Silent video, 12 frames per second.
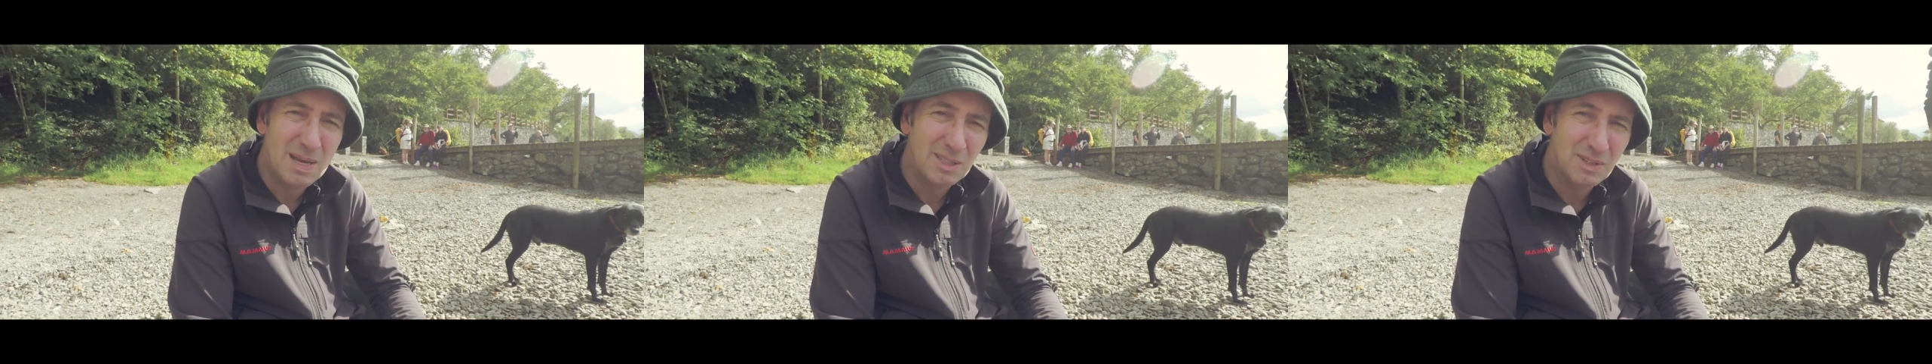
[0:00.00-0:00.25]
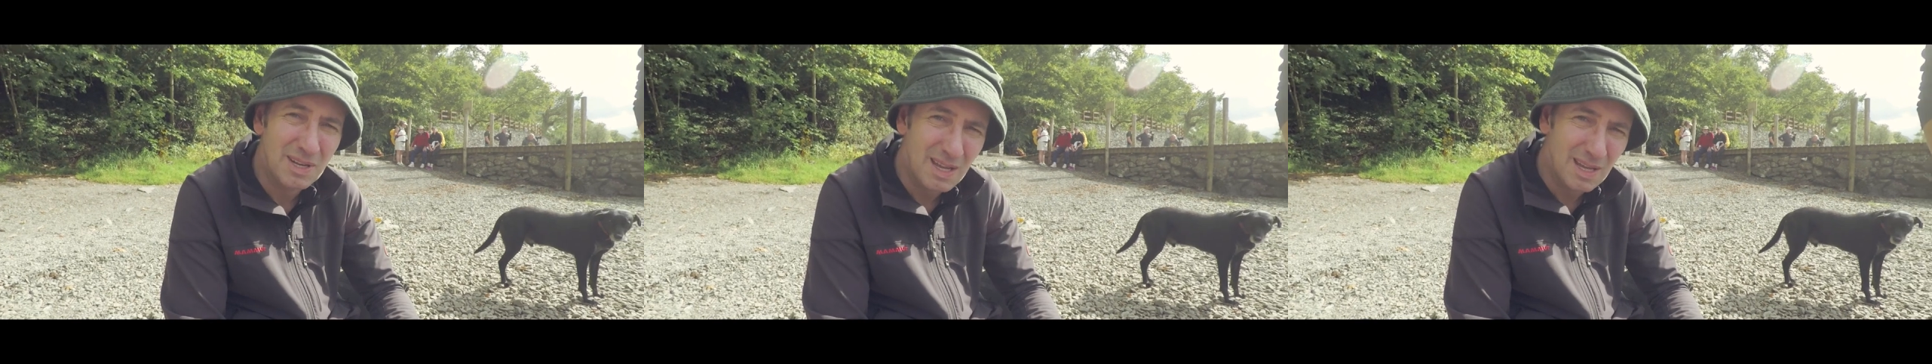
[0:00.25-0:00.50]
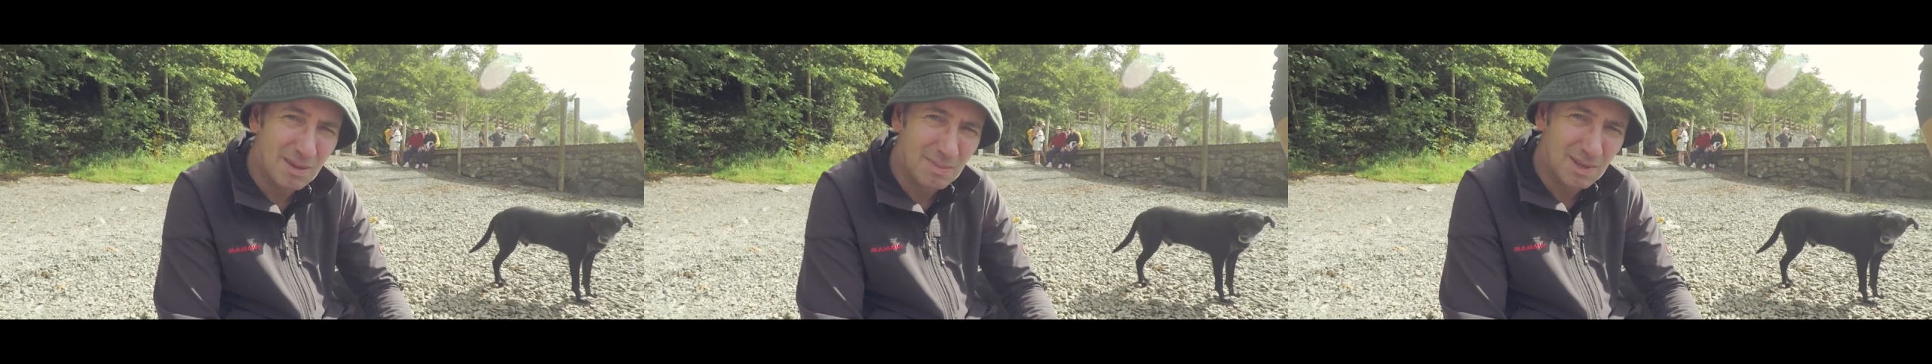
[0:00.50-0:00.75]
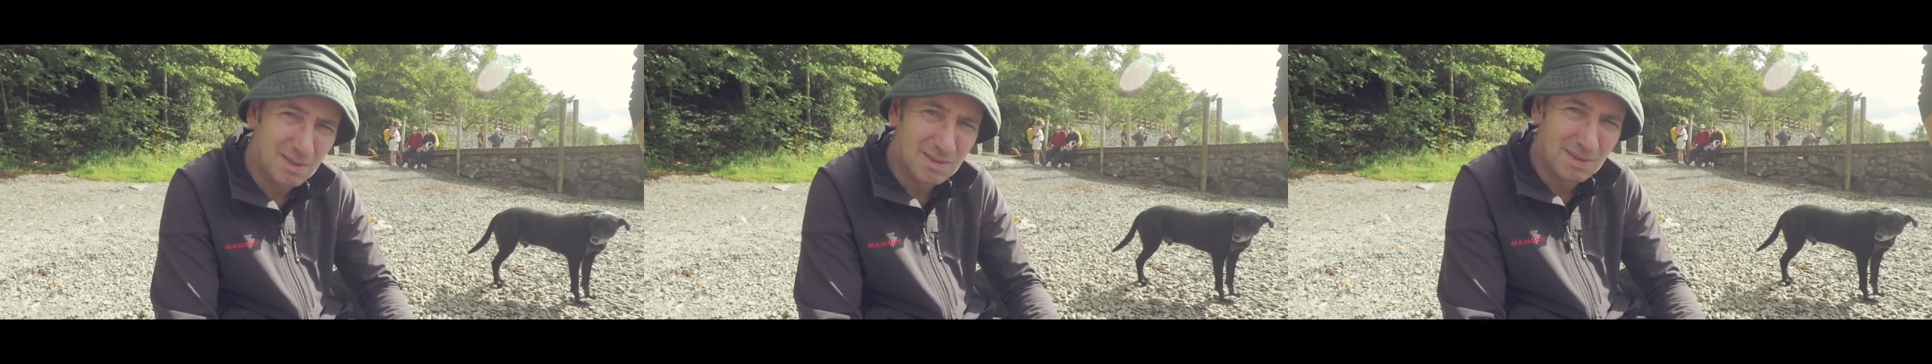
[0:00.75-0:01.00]
middle name.
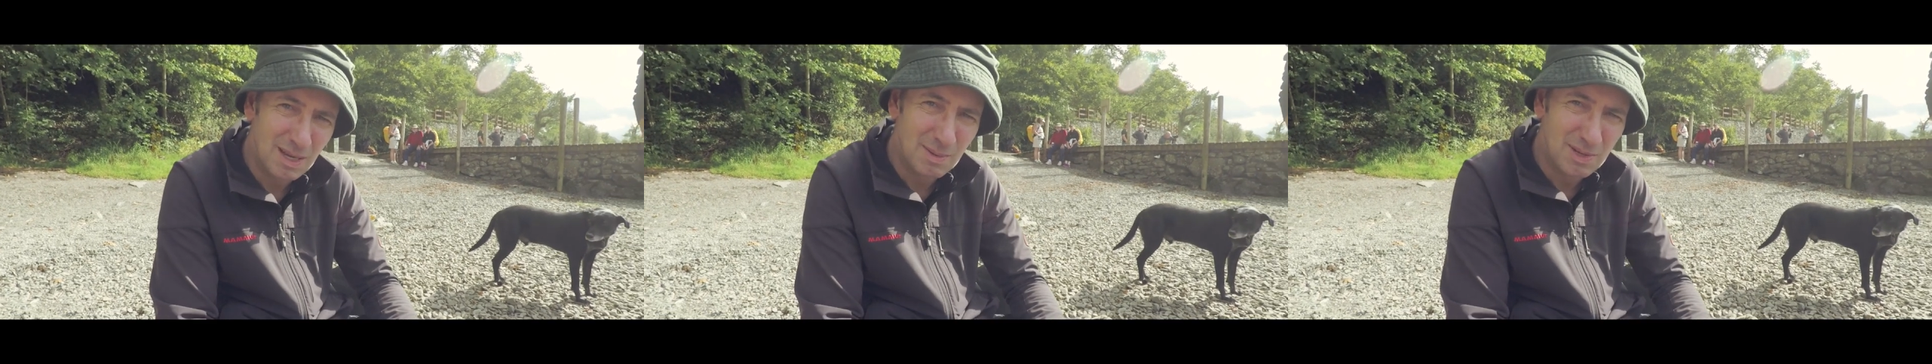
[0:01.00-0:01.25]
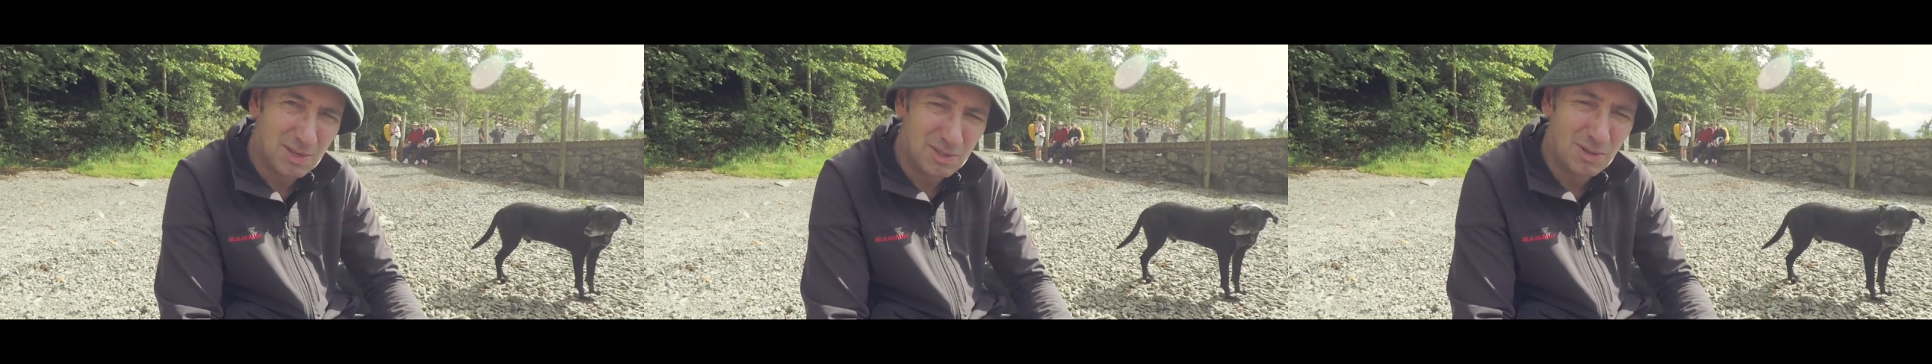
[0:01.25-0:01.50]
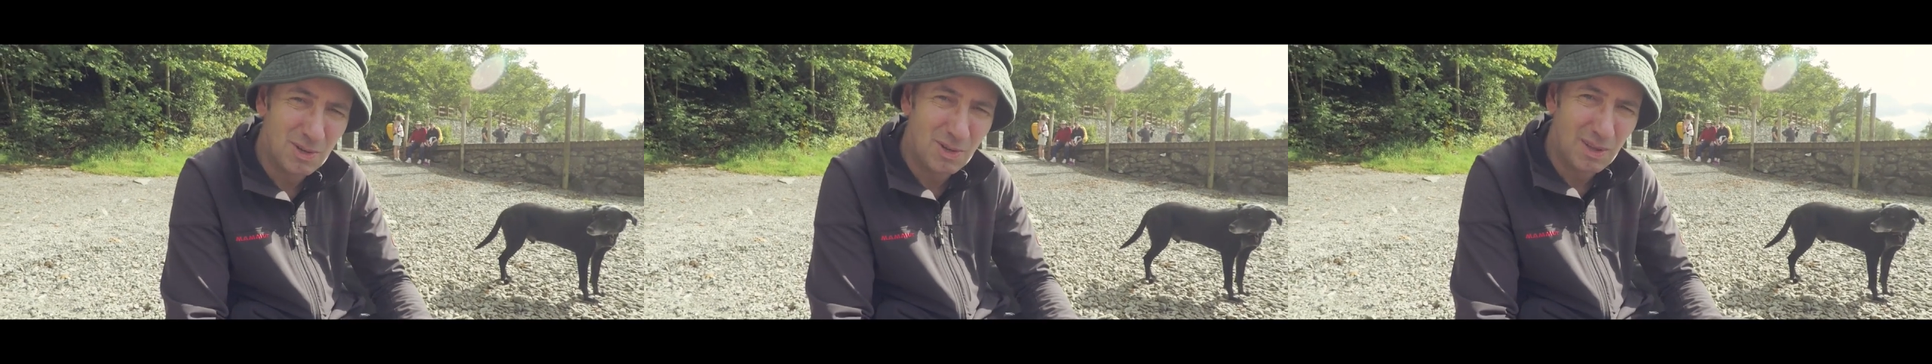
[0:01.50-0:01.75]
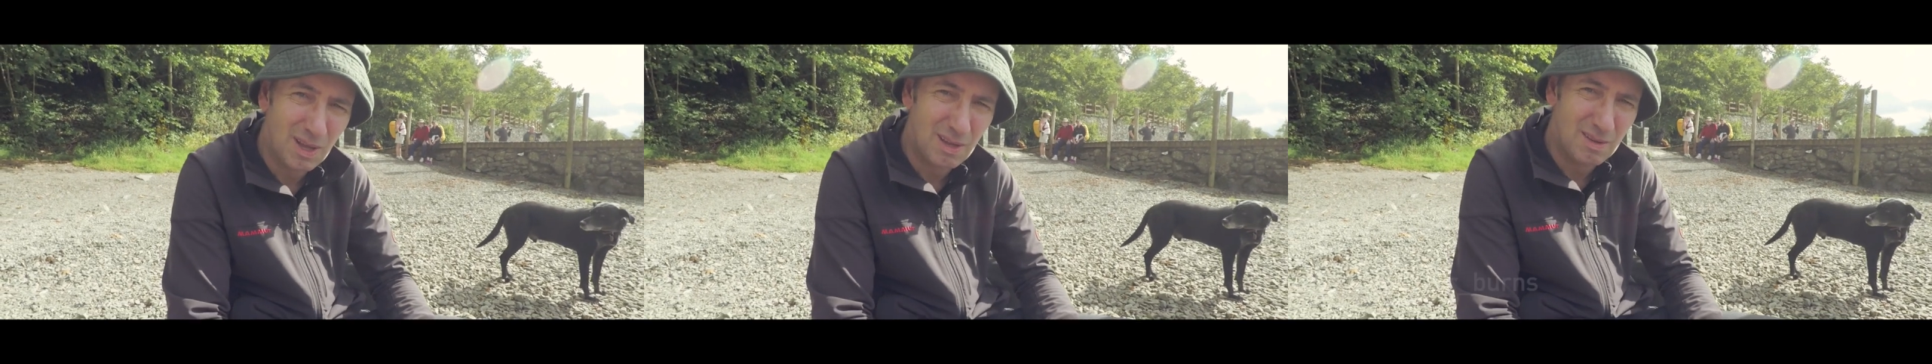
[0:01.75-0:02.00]

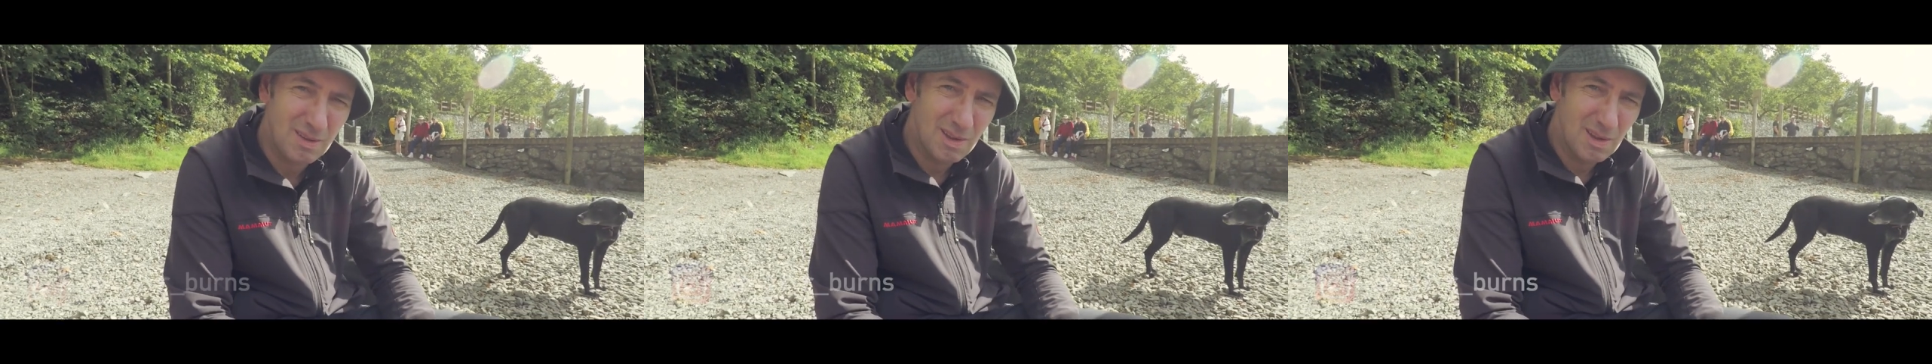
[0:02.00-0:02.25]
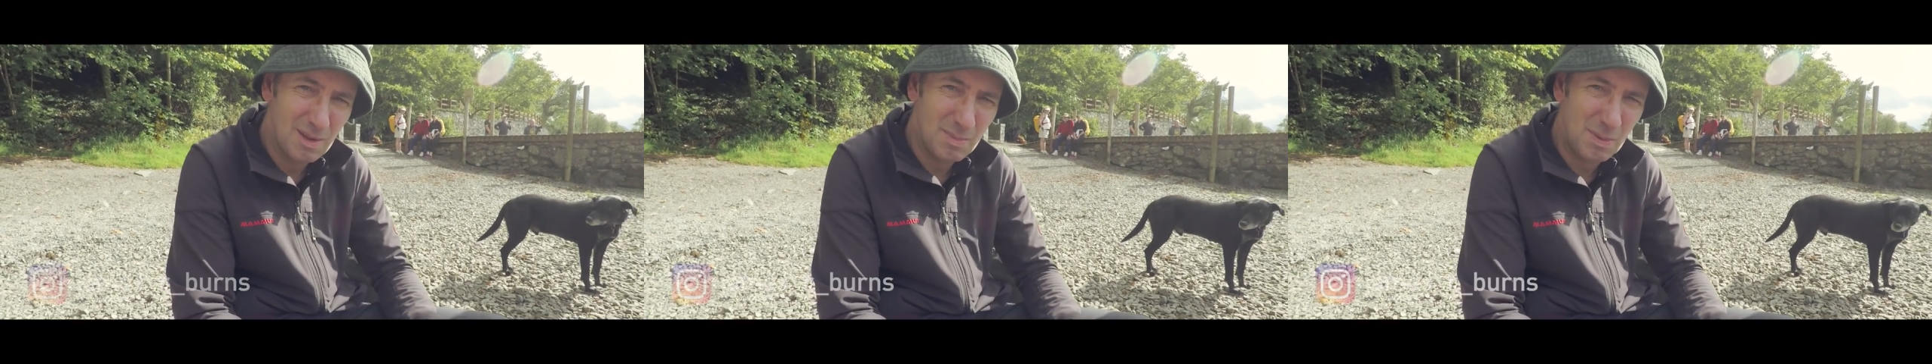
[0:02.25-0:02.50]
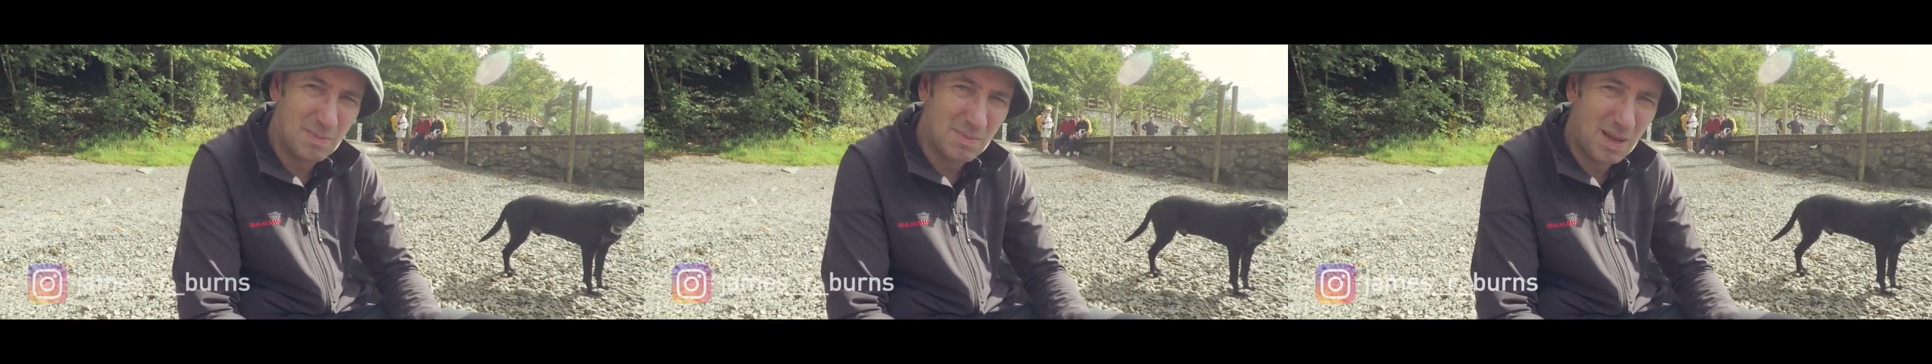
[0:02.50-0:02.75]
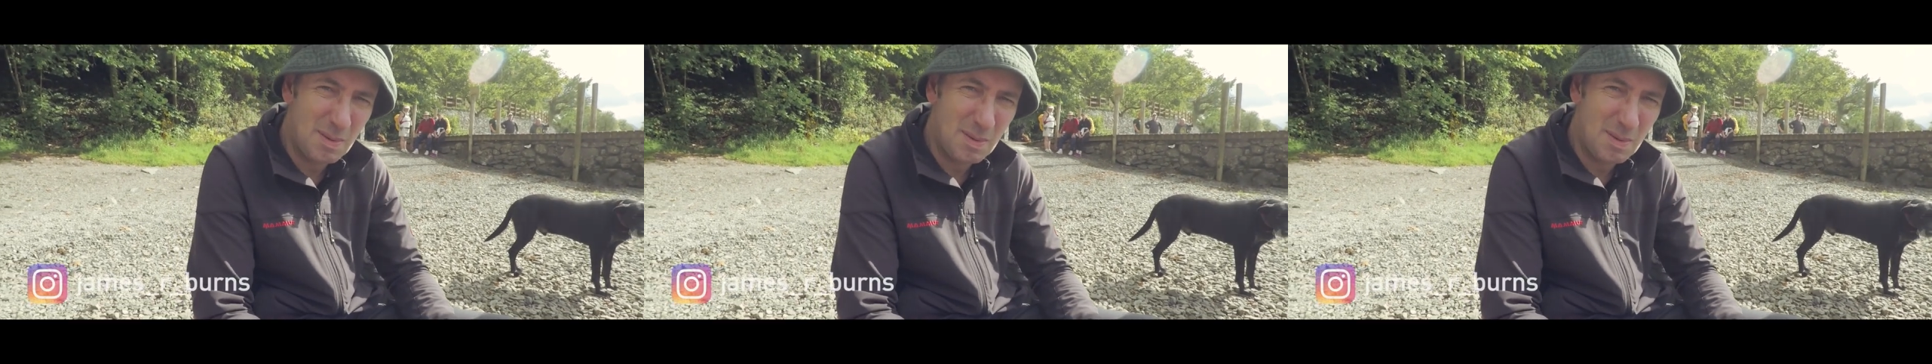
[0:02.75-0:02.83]
I'm